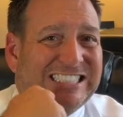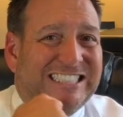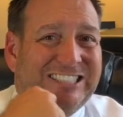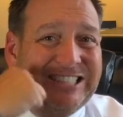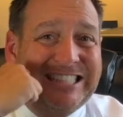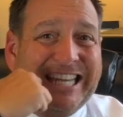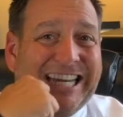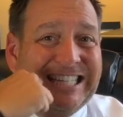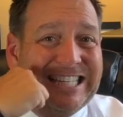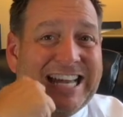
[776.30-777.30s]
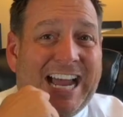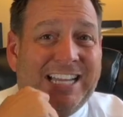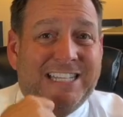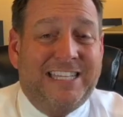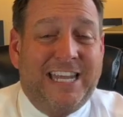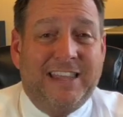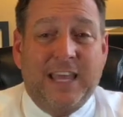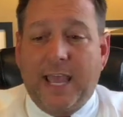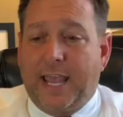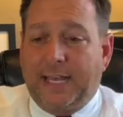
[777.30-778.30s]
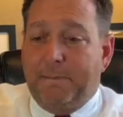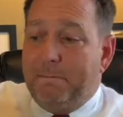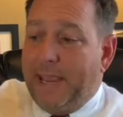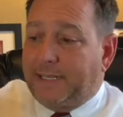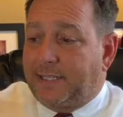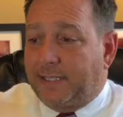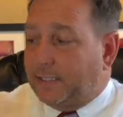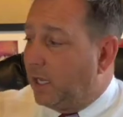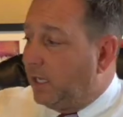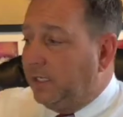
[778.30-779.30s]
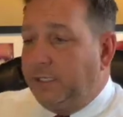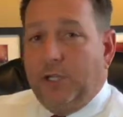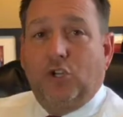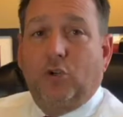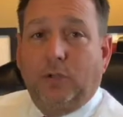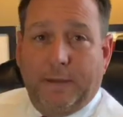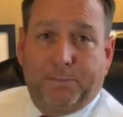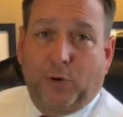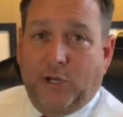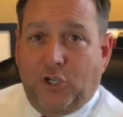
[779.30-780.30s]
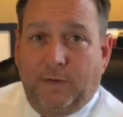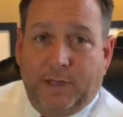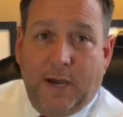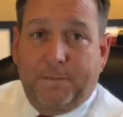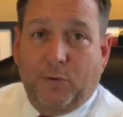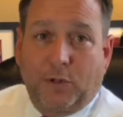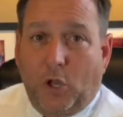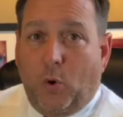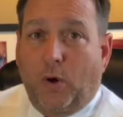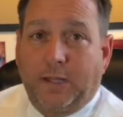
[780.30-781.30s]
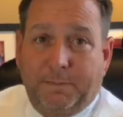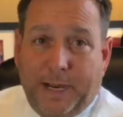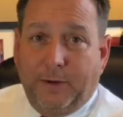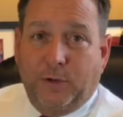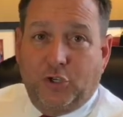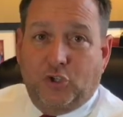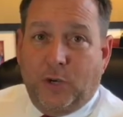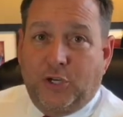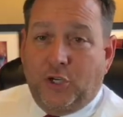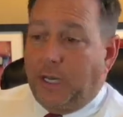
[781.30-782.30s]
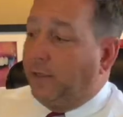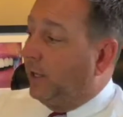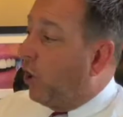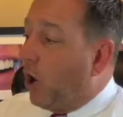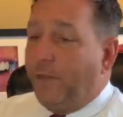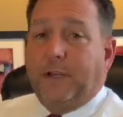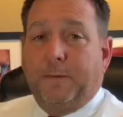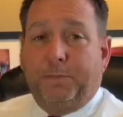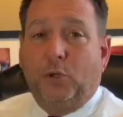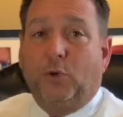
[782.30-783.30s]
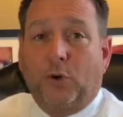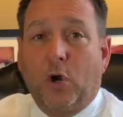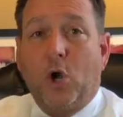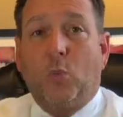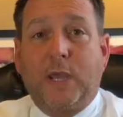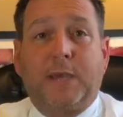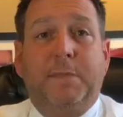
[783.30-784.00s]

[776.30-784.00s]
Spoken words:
and you scan the side of the teeth, and it makes this digital impression of the upper, the lower, and the bite registration. And then on the computer, we